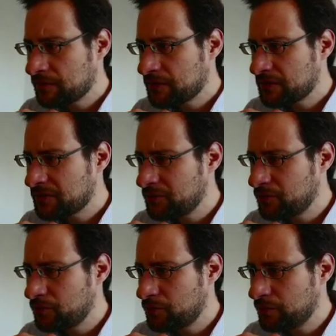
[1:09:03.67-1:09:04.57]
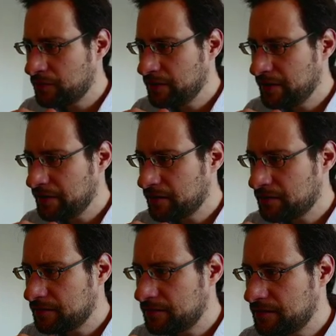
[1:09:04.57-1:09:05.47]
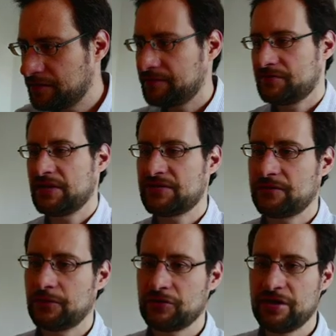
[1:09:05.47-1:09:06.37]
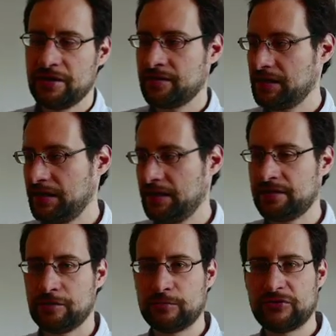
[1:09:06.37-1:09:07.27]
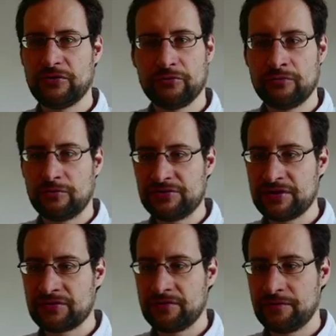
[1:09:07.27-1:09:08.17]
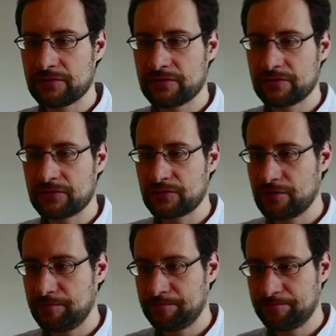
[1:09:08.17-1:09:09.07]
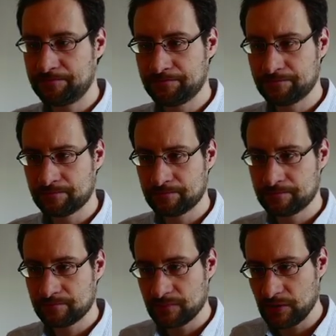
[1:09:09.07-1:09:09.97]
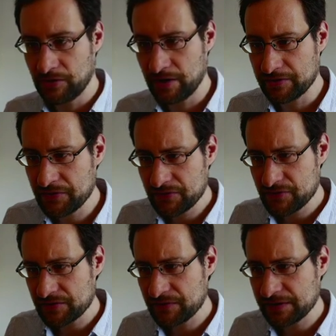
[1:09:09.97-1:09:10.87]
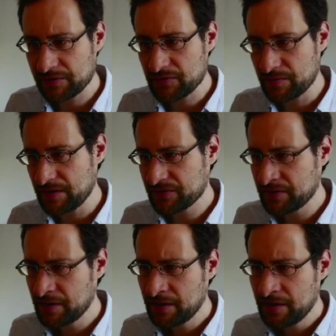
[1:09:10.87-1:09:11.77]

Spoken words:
So yeah, that's it for today, and I hope to see you soon for the next fun stuff to come. And yeah, this just fails also Mason.